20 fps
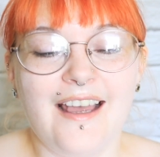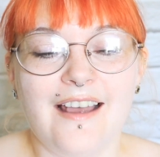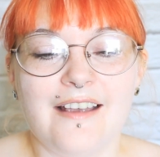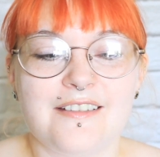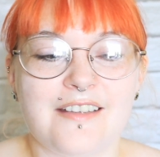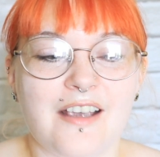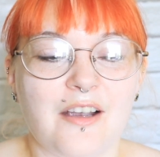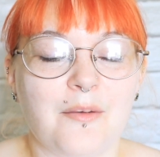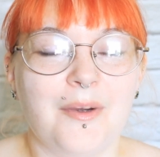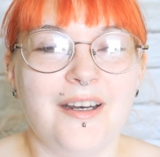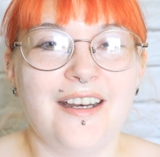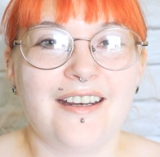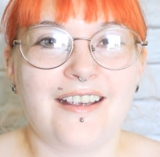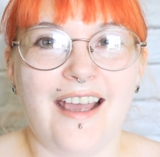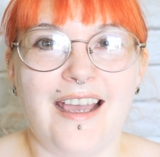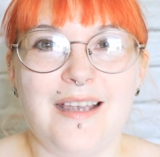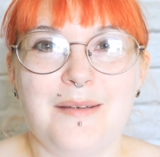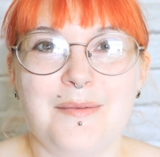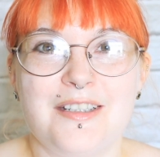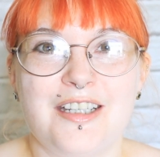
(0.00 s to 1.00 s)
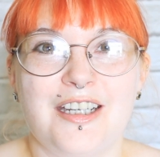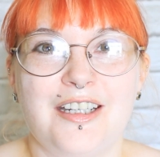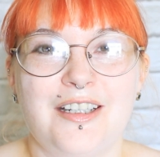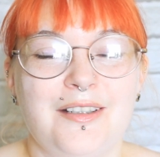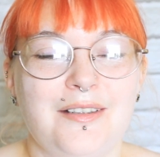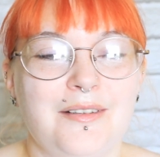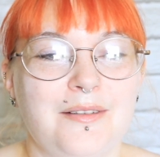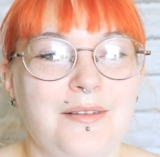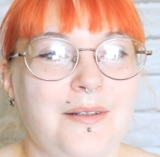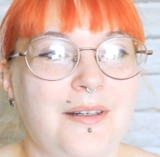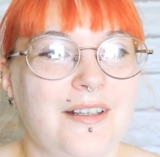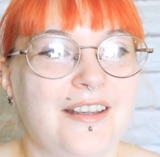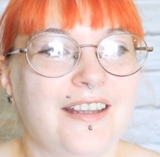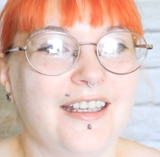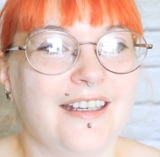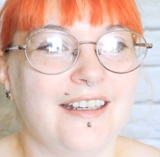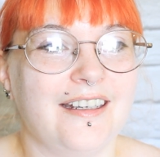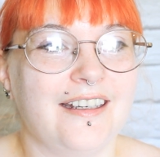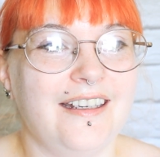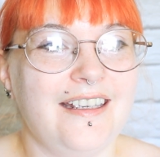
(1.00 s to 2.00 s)
So when it came to
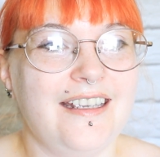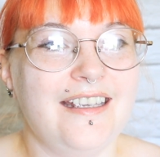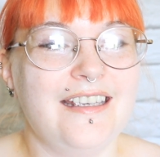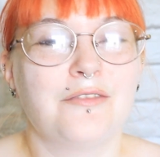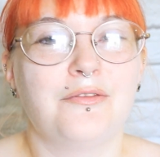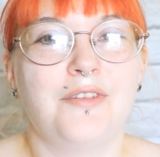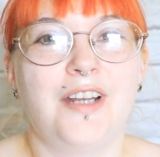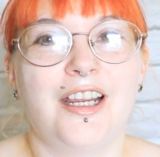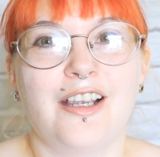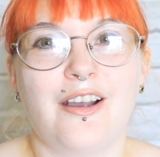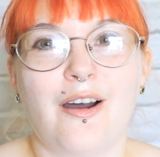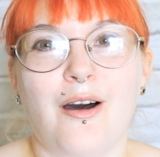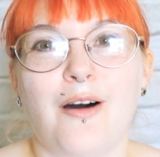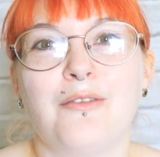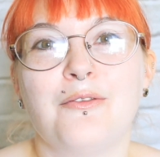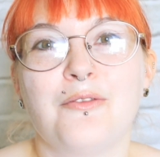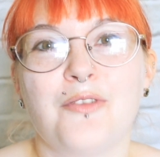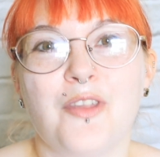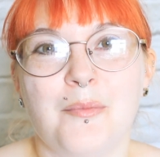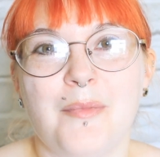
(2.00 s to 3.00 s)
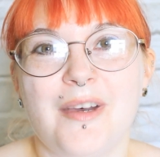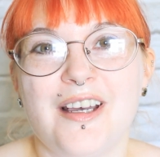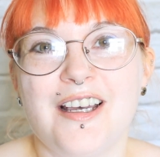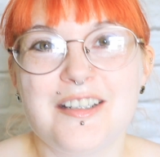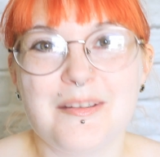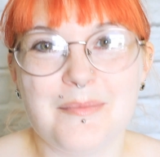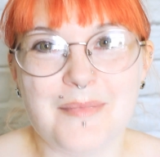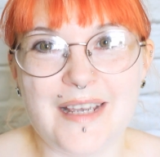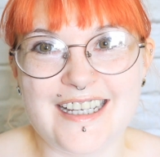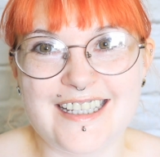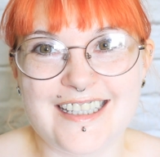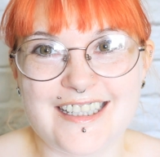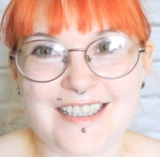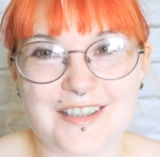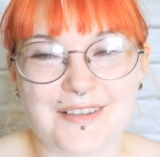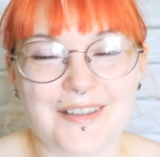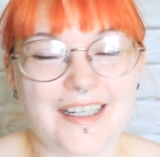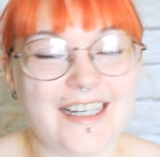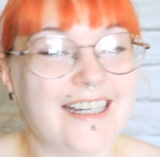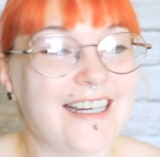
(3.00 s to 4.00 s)
the evening of the murder
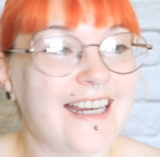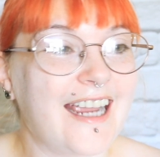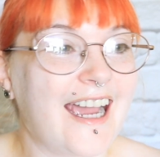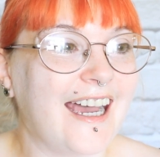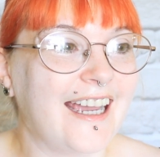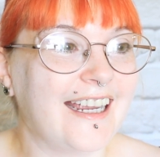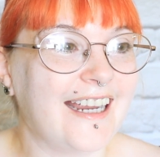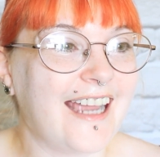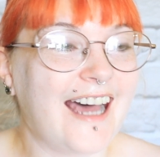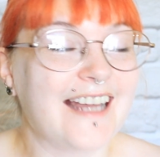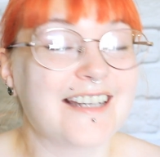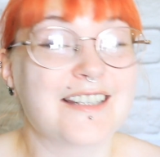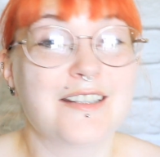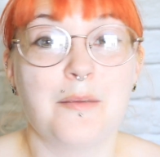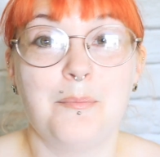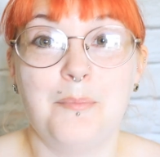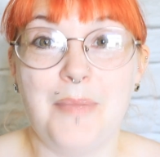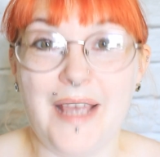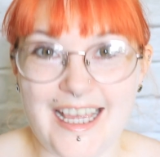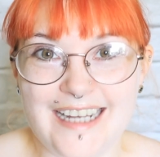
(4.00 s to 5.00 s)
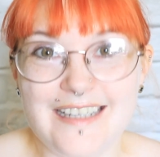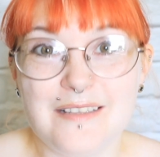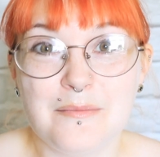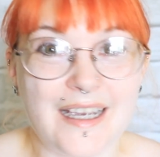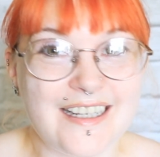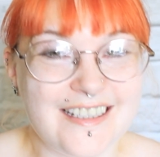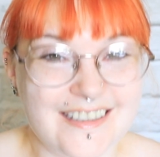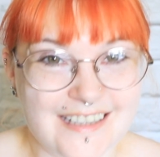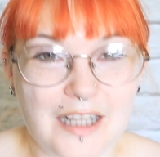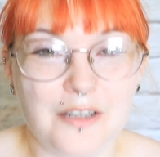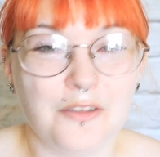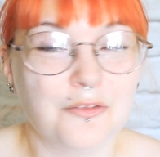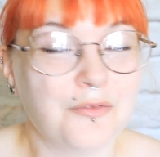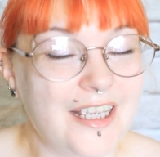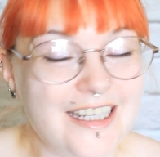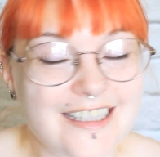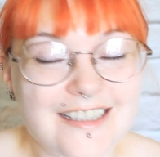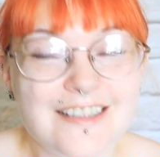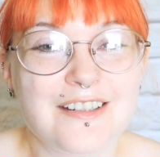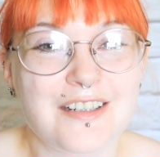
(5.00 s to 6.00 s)
mystery, I had to pin myself
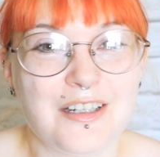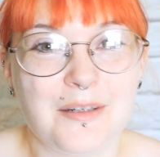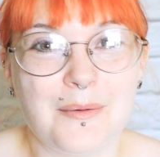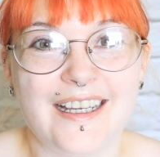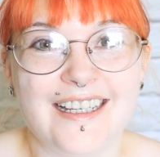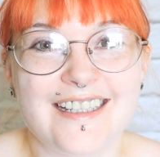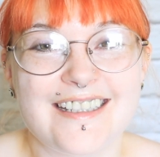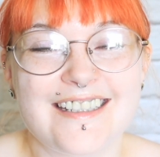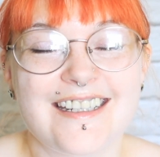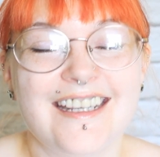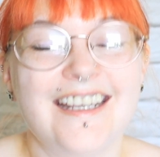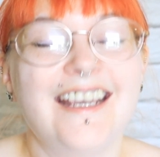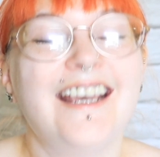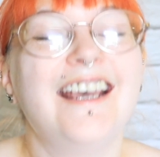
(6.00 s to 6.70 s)
into it